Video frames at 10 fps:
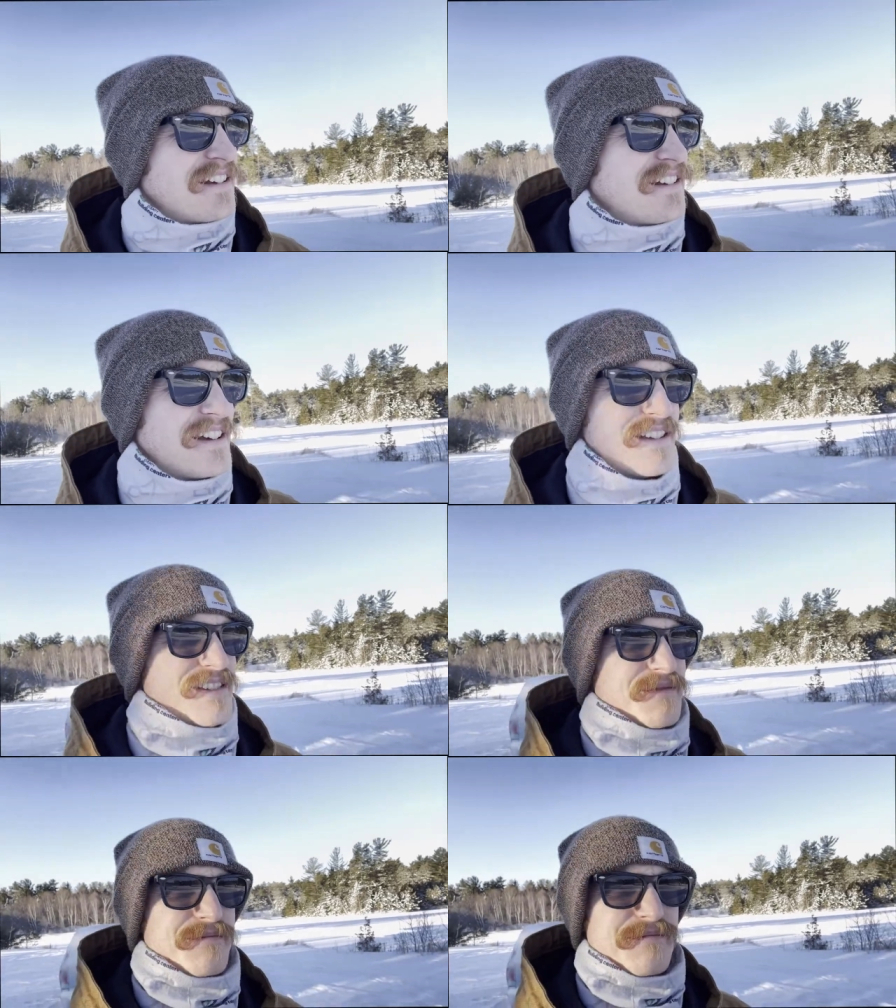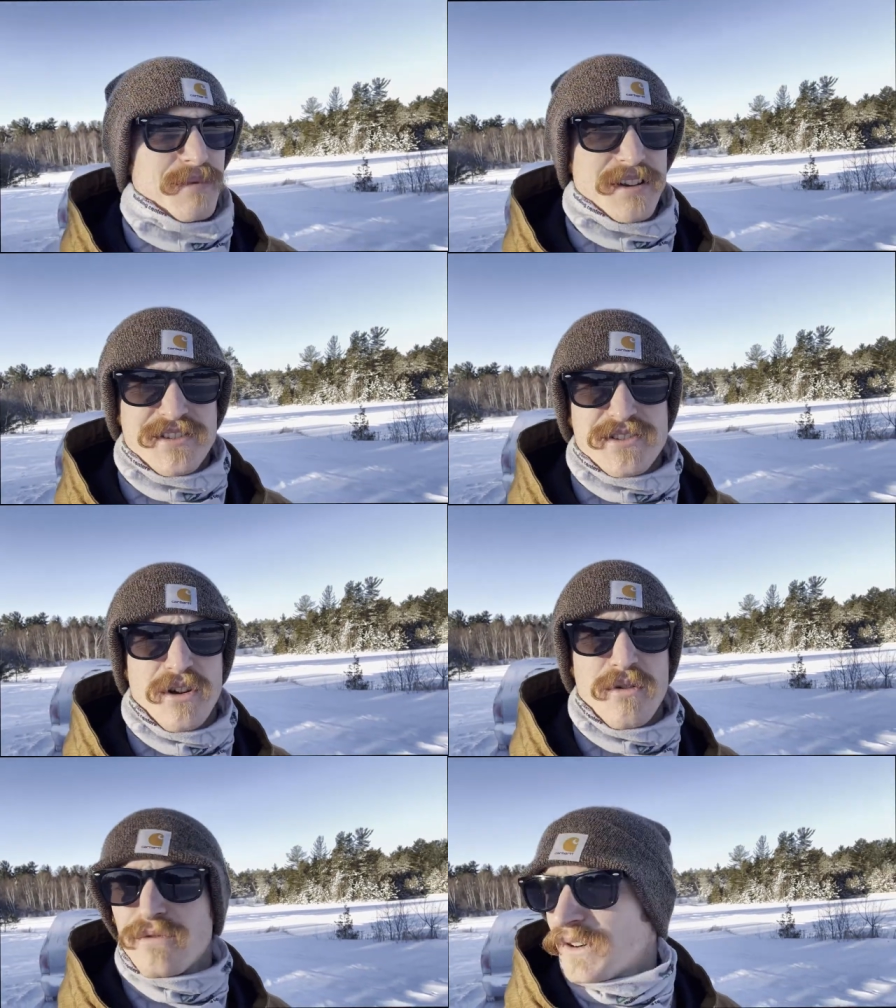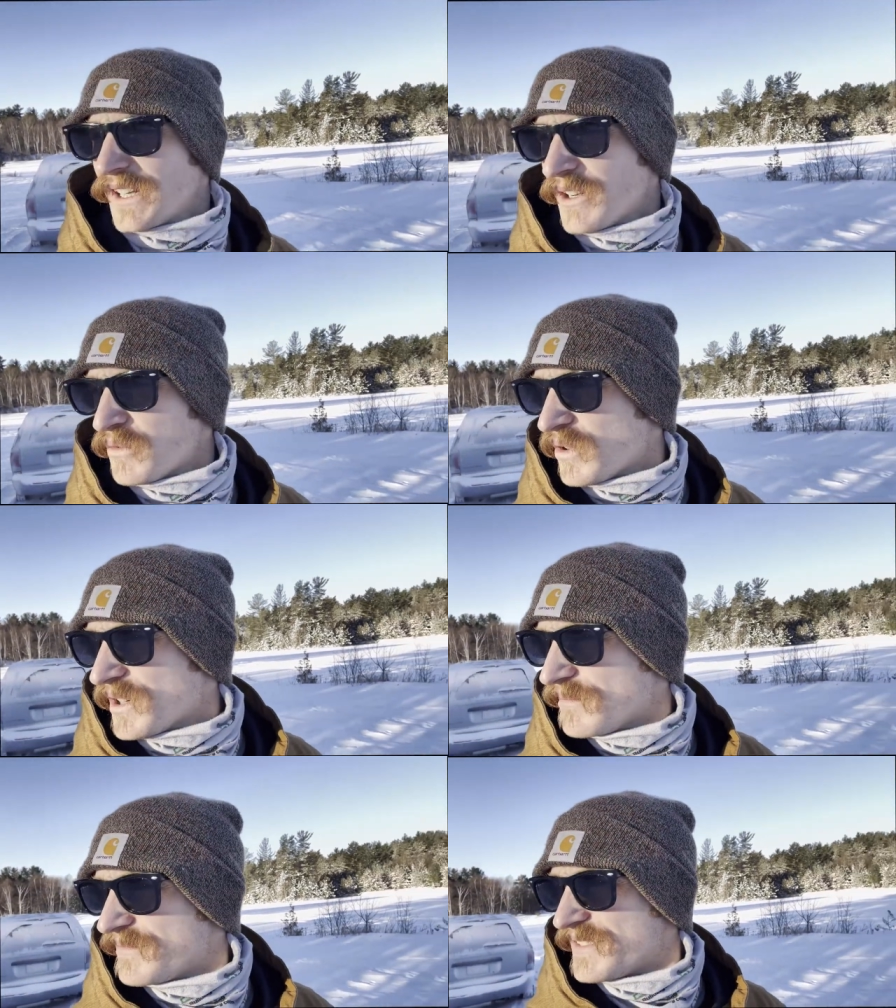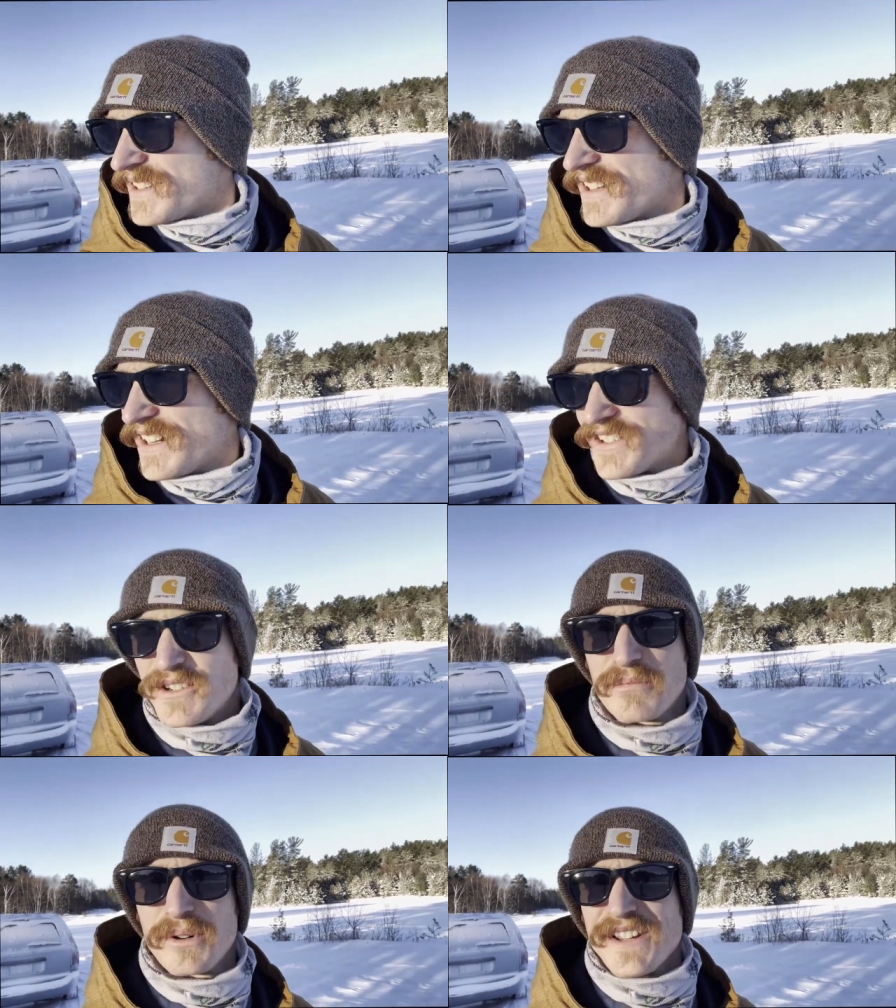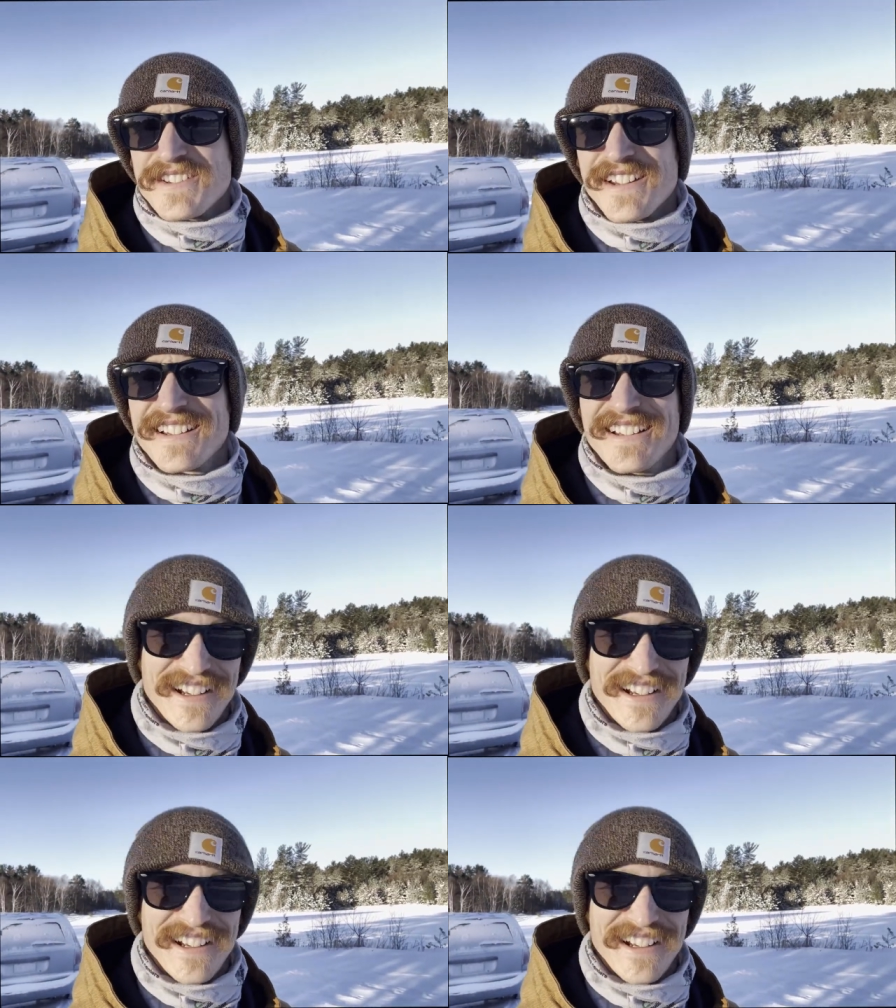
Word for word: It's been so freaking warm and depressing.